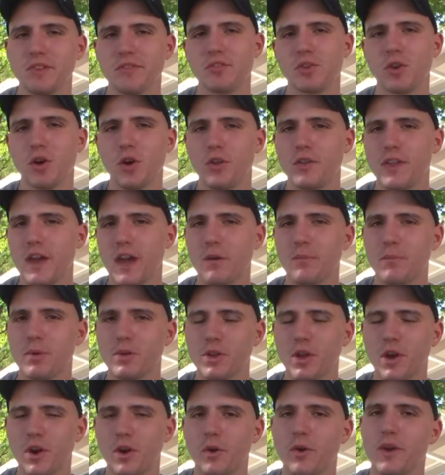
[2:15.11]
leave it all down
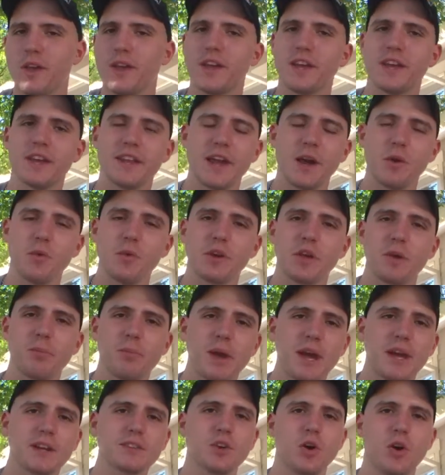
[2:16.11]
below, and I will
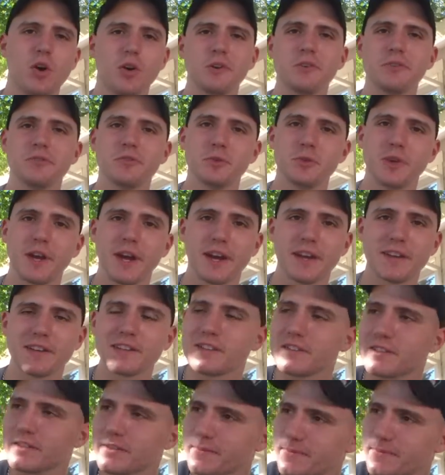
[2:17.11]
get back to all of you guys.